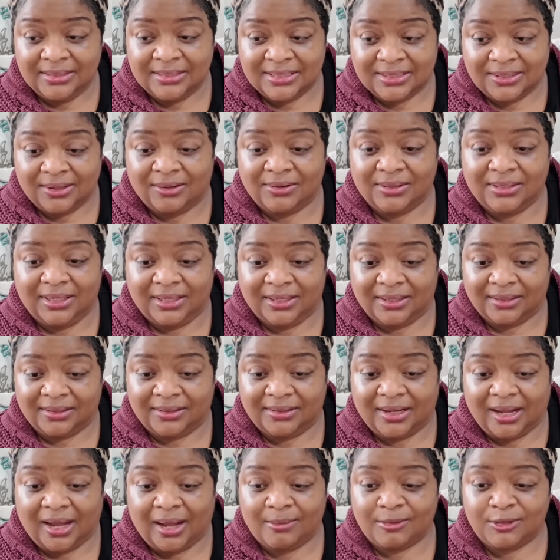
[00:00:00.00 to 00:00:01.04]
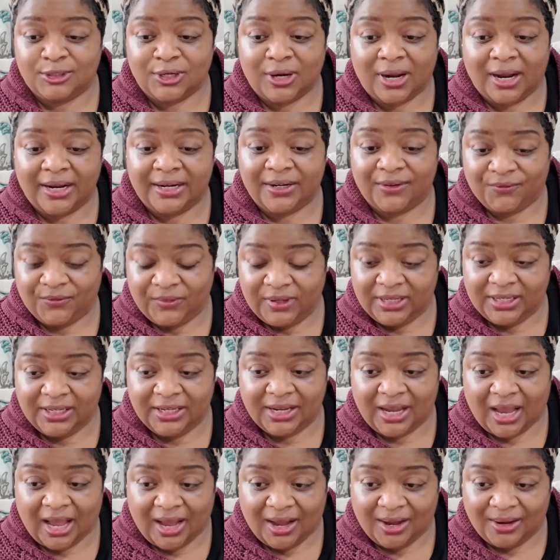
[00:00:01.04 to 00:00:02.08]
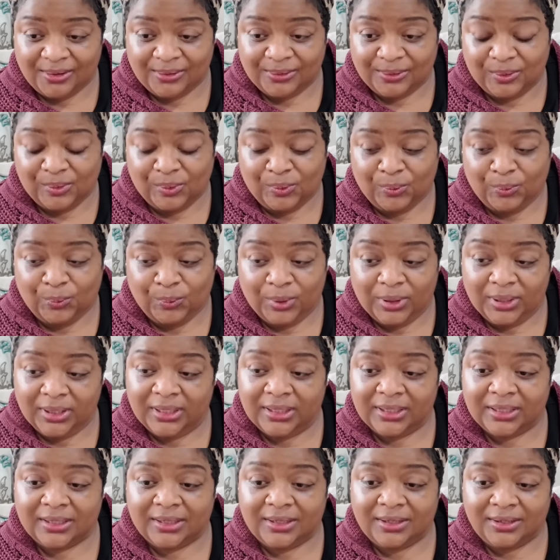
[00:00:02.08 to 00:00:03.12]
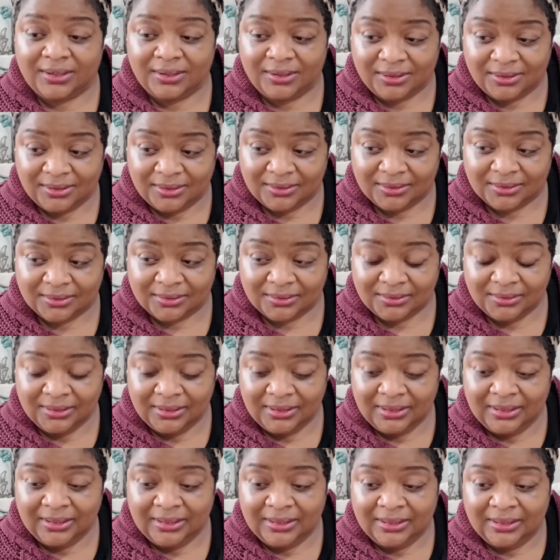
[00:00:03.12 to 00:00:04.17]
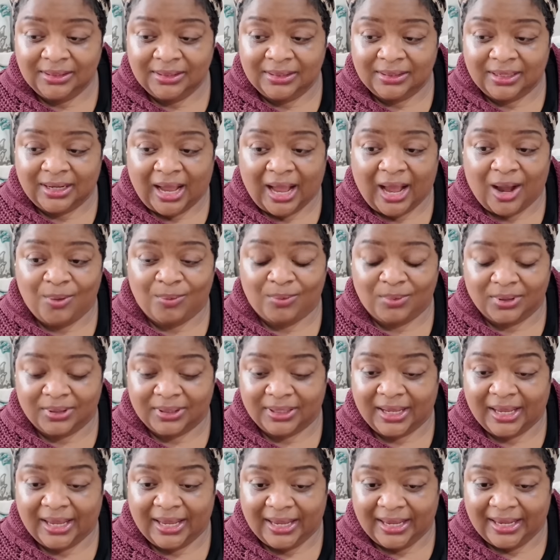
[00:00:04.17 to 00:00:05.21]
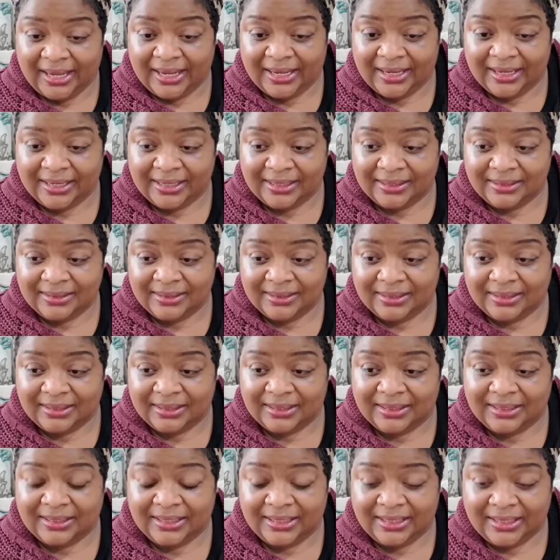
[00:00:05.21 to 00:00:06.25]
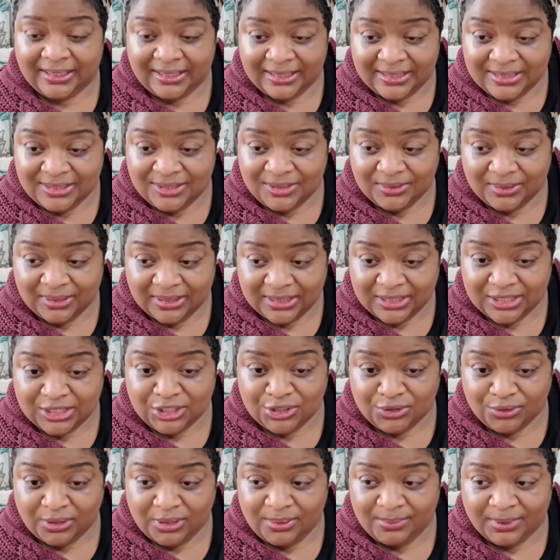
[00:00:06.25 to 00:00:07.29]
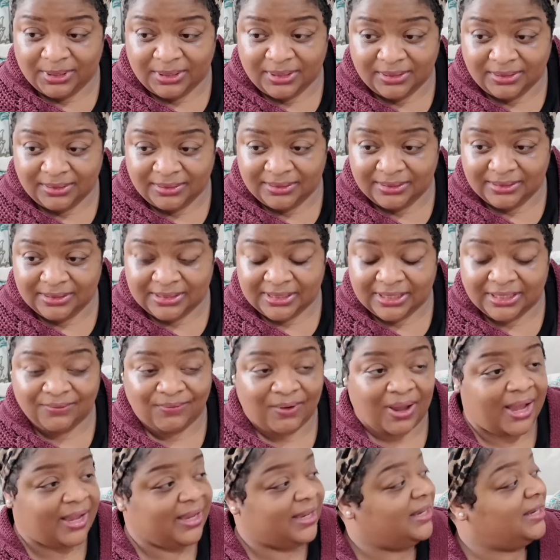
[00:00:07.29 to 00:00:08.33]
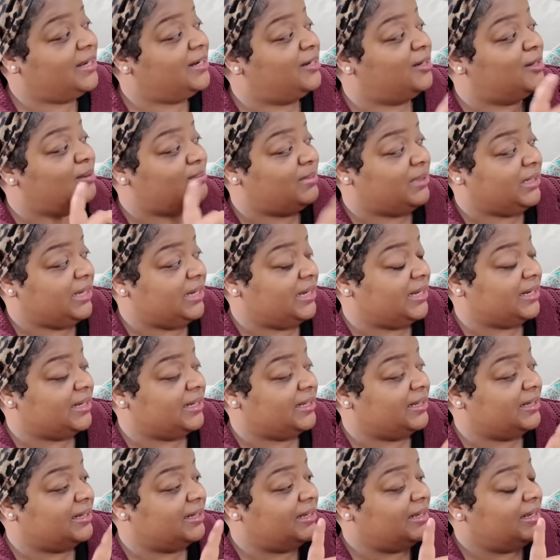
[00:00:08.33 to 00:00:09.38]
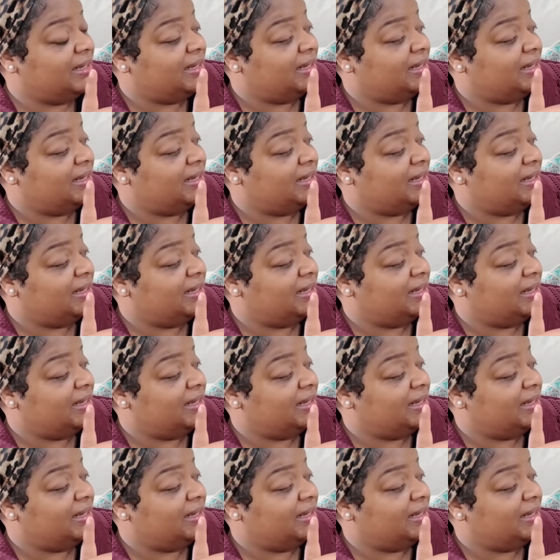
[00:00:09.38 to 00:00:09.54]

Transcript: So yeah, I'm trying to figure out what color I want to add into this tree, because if I end up getting